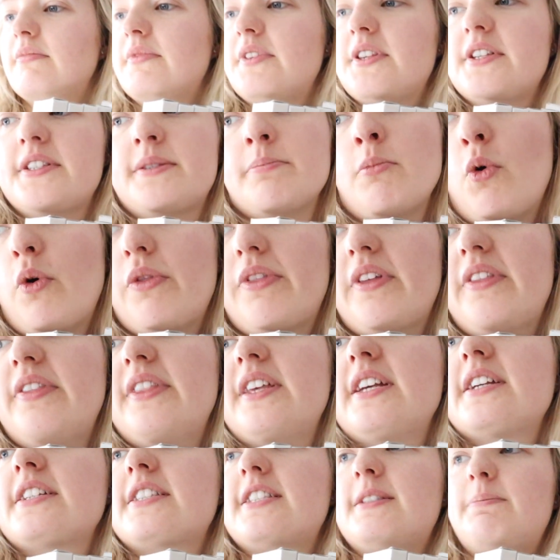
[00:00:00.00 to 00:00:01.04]
There's more than
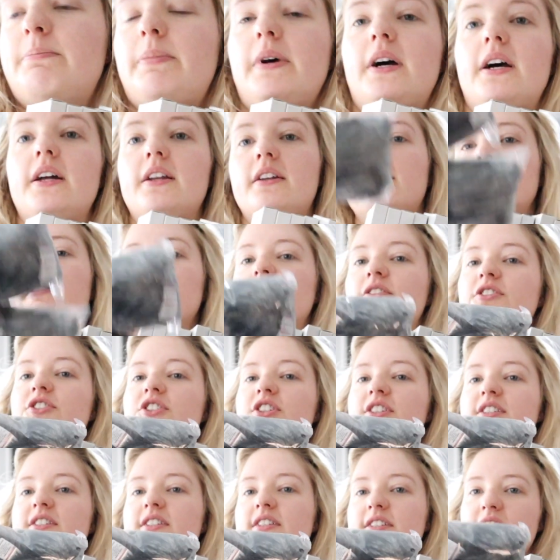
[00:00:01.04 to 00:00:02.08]
this, but
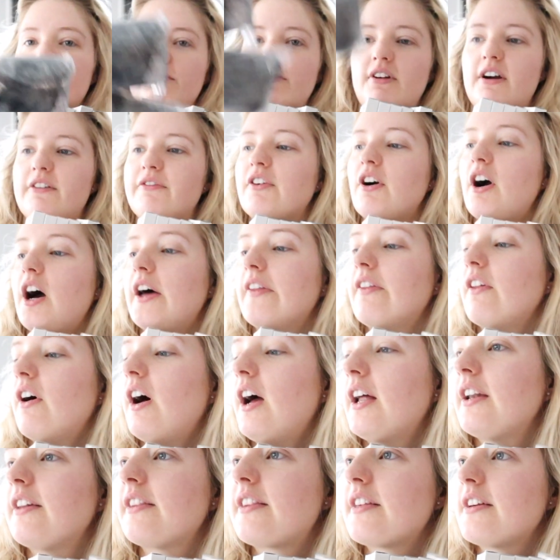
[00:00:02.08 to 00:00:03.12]
just as a rough
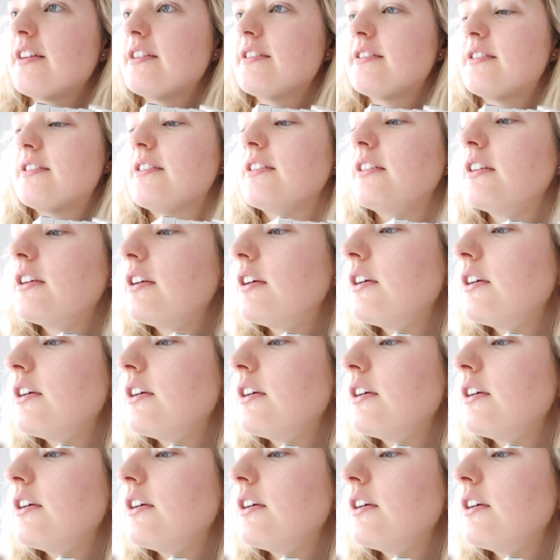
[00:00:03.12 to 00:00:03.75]
guideline. There's